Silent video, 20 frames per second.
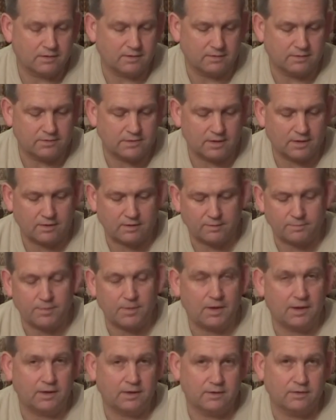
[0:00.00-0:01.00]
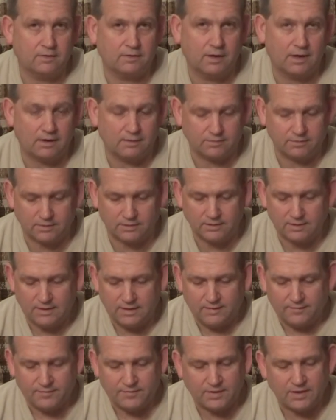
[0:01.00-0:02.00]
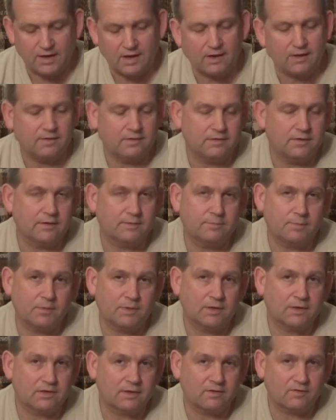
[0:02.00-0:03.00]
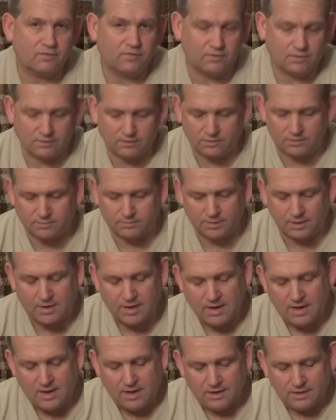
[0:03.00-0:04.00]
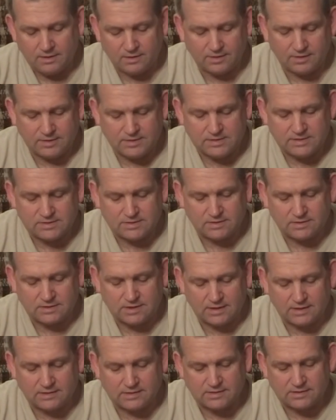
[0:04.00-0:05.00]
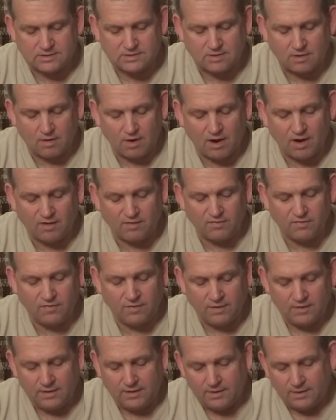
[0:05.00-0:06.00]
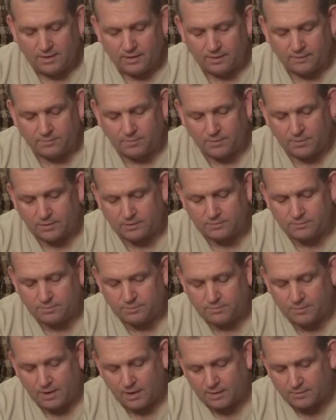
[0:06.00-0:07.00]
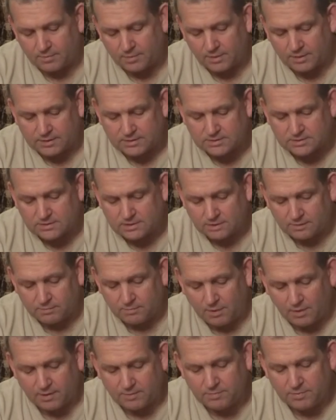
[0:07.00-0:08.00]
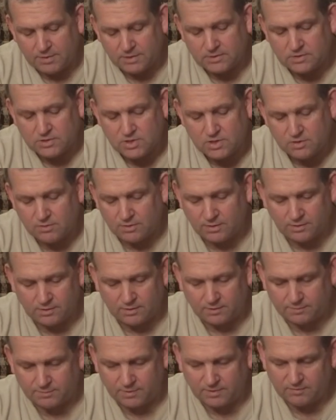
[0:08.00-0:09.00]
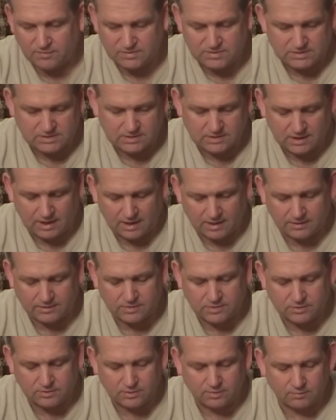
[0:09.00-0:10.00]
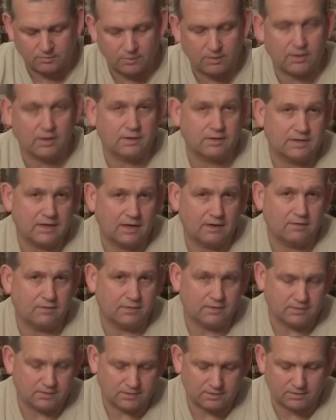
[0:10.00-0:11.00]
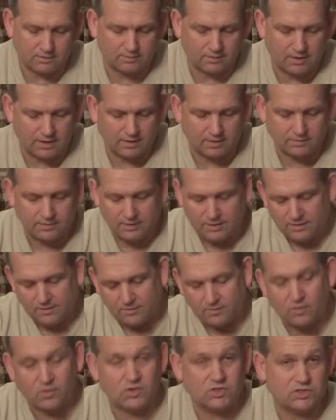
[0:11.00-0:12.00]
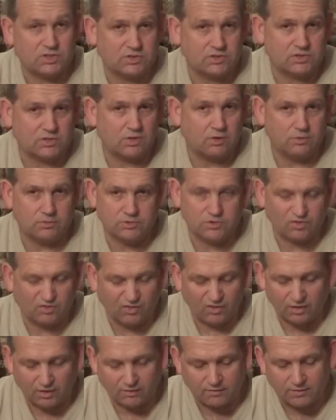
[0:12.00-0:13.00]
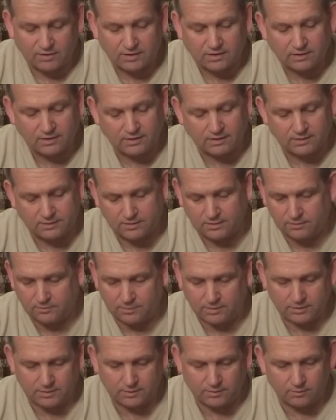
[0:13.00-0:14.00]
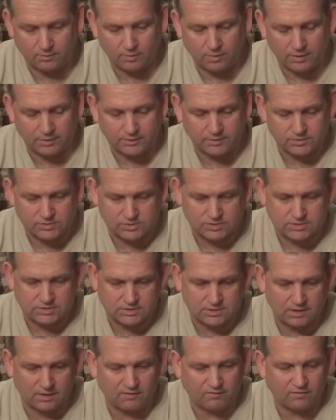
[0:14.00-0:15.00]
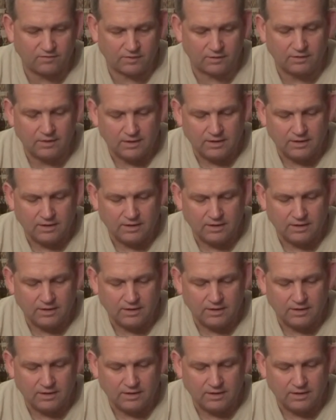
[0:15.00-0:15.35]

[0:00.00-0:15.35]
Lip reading: deck or patio or out in the garden, you put it there for a little bit. You can easily take this off and put plastic piping to it, a PVC conduit, run it down into the ground. Of course, there's codes for everything. You can run your wires and stuff and